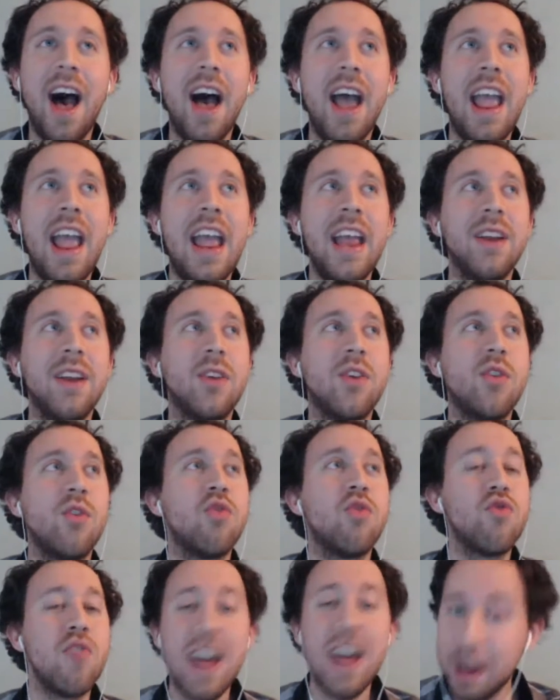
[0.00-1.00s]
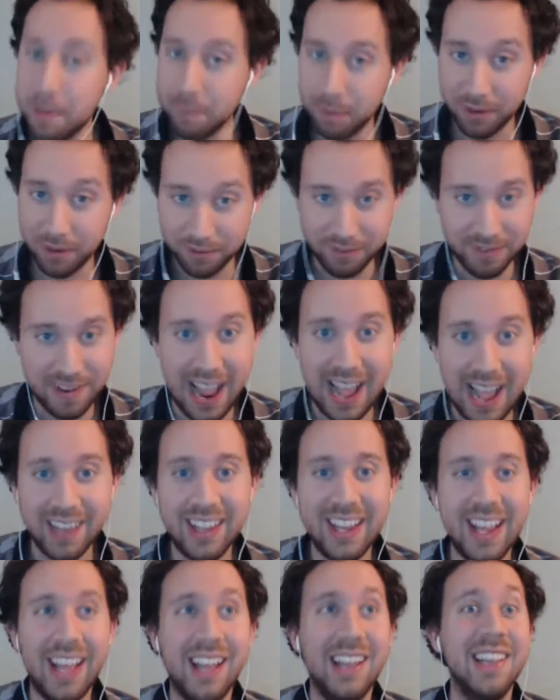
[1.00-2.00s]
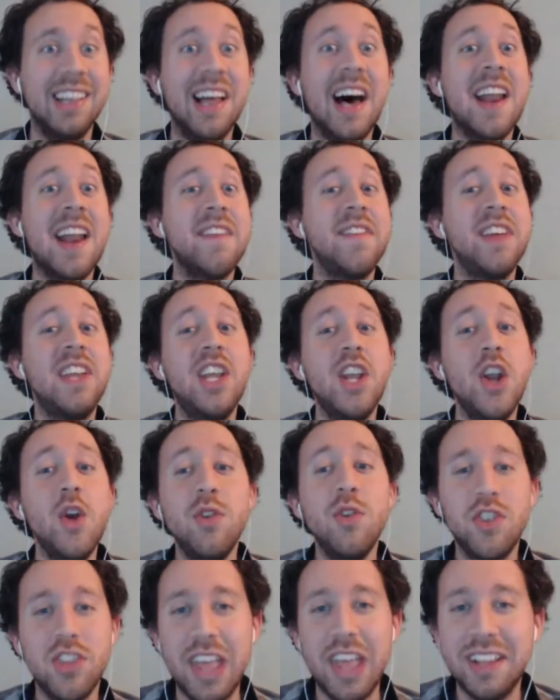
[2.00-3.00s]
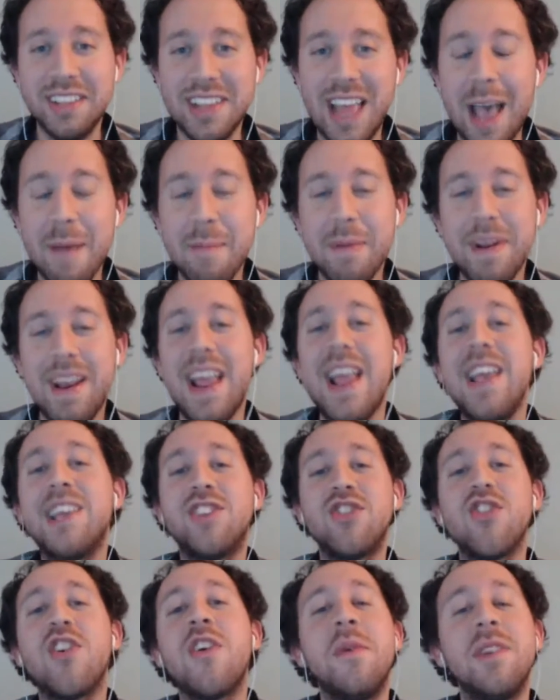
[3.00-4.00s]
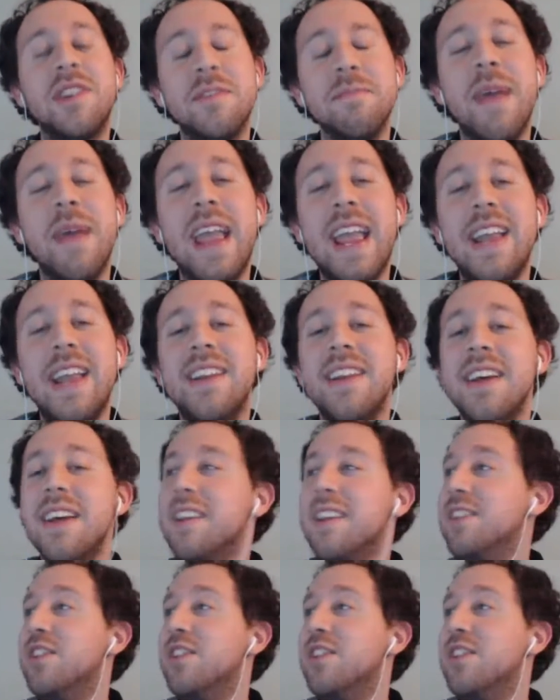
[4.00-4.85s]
Incredible finale. A lot of huge things happened. History was made.